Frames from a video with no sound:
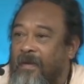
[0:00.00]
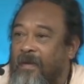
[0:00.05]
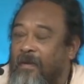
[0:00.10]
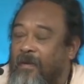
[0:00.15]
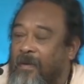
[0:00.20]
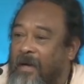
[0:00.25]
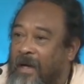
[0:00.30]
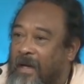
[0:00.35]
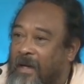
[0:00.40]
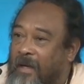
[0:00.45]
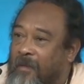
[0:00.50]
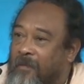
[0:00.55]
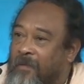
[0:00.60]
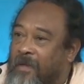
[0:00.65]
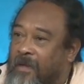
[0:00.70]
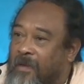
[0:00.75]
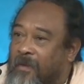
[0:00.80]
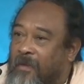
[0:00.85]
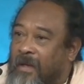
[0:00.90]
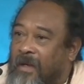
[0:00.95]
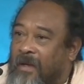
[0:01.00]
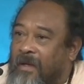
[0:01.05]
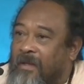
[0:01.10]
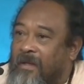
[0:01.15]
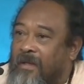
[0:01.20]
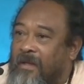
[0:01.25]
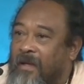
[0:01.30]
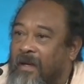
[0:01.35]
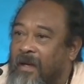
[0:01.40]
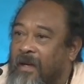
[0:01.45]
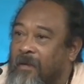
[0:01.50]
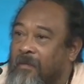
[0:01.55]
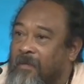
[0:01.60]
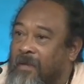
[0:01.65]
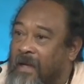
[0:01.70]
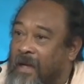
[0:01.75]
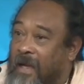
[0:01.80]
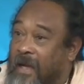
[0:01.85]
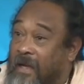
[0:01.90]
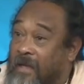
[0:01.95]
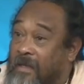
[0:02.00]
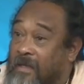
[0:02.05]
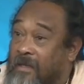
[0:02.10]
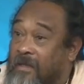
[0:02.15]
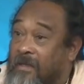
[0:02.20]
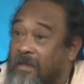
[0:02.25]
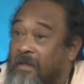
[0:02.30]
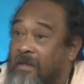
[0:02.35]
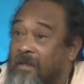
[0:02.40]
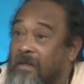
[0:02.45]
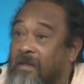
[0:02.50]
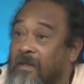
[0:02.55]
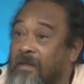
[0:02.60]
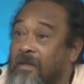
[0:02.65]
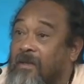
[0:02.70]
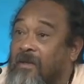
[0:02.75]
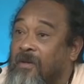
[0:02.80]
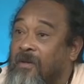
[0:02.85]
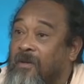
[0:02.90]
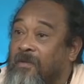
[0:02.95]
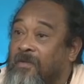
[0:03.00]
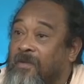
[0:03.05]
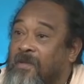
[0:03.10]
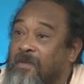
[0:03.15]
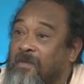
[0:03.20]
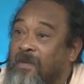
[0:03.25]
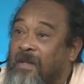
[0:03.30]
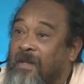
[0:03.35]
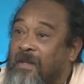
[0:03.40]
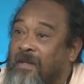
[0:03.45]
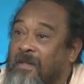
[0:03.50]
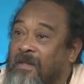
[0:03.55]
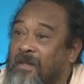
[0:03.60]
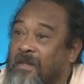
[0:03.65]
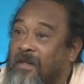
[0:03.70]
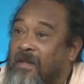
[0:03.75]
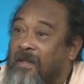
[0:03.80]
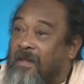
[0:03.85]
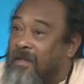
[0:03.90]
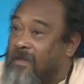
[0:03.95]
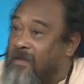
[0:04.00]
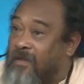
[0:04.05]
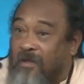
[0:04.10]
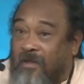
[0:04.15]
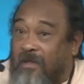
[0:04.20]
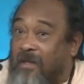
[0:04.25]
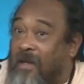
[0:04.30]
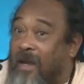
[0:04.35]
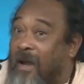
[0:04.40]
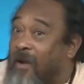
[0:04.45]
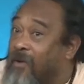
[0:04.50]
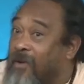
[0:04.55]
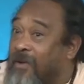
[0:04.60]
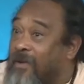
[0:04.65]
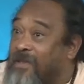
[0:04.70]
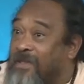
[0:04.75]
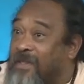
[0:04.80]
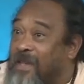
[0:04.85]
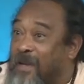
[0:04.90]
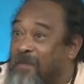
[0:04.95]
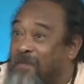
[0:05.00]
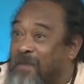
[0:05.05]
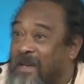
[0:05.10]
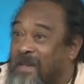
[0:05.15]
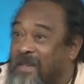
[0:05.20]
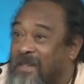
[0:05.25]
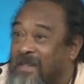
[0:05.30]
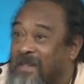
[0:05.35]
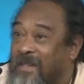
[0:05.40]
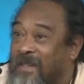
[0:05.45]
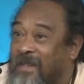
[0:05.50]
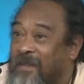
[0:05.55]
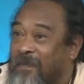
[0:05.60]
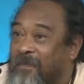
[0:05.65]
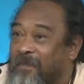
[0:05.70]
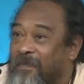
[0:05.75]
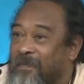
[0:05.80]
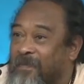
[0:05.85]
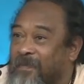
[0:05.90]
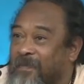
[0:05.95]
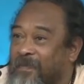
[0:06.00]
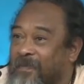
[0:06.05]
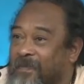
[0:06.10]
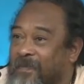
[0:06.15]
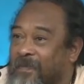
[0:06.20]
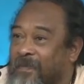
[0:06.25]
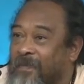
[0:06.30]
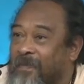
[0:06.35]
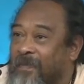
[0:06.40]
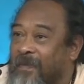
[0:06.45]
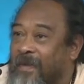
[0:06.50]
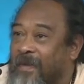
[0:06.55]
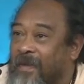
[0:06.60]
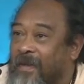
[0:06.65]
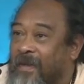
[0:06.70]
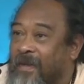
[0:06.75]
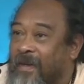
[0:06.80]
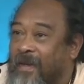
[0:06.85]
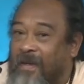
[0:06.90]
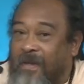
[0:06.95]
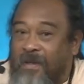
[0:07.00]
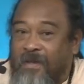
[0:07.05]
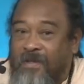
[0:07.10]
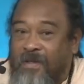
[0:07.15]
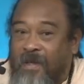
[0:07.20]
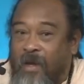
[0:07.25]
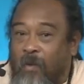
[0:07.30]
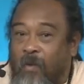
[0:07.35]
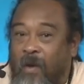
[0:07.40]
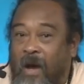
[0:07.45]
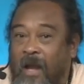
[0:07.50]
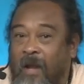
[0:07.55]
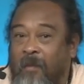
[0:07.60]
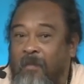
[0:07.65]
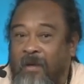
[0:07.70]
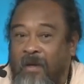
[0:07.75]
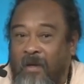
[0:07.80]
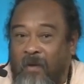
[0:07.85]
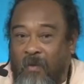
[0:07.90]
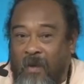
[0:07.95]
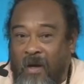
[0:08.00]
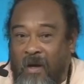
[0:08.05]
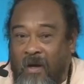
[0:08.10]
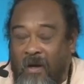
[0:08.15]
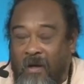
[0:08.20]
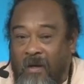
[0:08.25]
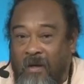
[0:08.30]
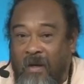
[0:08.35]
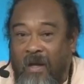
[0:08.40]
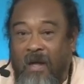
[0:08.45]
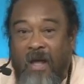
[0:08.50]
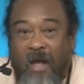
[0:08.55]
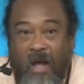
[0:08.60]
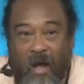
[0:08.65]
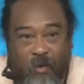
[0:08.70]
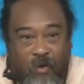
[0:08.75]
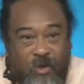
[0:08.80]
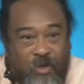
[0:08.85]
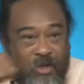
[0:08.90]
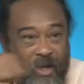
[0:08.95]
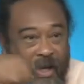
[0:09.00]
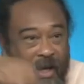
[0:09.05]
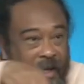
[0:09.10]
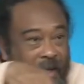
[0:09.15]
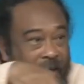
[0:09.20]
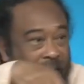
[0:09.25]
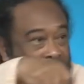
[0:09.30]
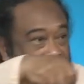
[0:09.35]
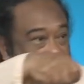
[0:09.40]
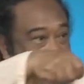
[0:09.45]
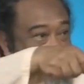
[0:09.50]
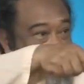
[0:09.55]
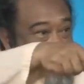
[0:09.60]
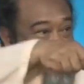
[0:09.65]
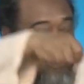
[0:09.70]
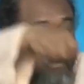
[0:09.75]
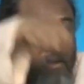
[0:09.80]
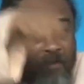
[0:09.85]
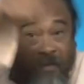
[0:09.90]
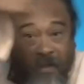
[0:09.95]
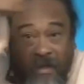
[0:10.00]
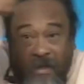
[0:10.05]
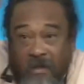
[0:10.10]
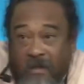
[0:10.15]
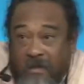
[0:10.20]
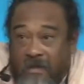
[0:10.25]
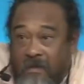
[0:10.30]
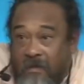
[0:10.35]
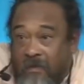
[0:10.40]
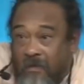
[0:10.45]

While I'm in the world, I am the light of this world. It's not an arrogant statement. He didn't say, while I'm in the world, I will shine the light on the world.